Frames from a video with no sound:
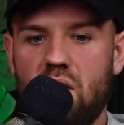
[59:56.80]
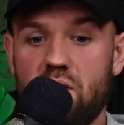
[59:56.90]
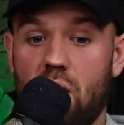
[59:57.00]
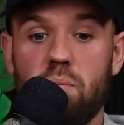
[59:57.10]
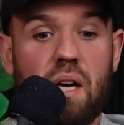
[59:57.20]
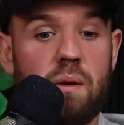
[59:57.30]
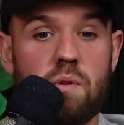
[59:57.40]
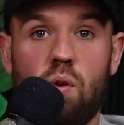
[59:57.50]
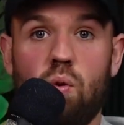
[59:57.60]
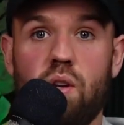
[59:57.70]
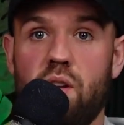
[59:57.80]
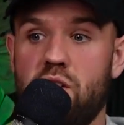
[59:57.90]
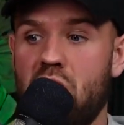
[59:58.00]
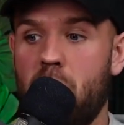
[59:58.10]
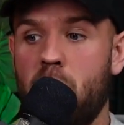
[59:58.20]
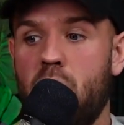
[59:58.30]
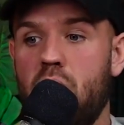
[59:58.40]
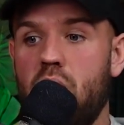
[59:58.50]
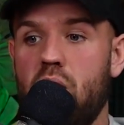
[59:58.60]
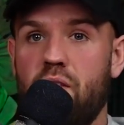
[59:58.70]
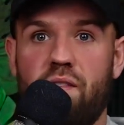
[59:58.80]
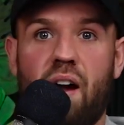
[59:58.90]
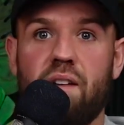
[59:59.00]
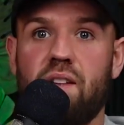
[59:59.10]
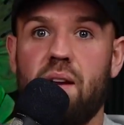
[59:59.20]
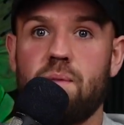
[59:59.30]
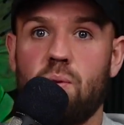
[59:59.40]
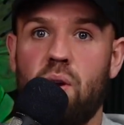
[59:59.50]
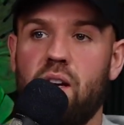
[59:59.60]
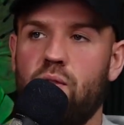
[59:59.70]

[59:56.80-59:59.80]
sometimes going to the gym five times a week